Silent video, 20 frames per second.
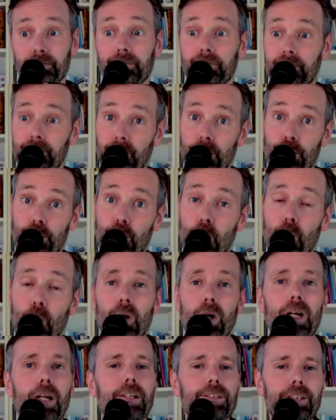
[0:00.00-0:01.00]
So
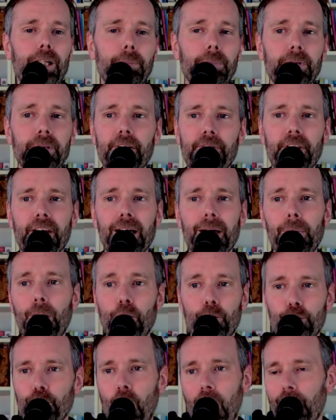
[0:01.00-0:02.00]
something to think about.
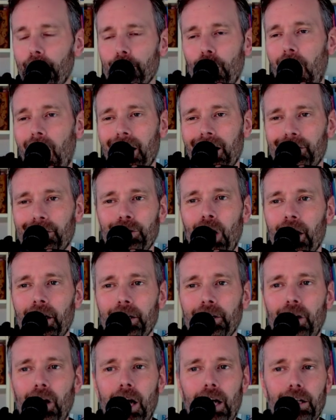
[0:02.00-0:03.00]
Not a
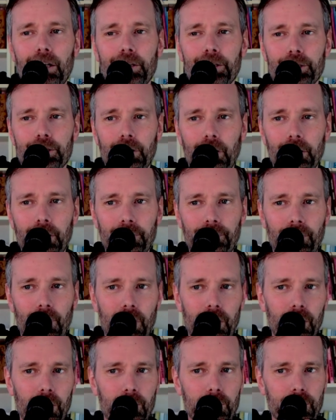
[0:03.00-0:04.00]
knock on Charlie
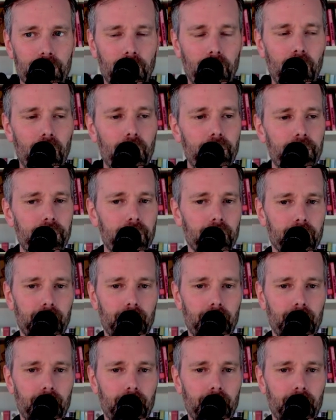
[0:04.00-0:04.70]
Follows at all here.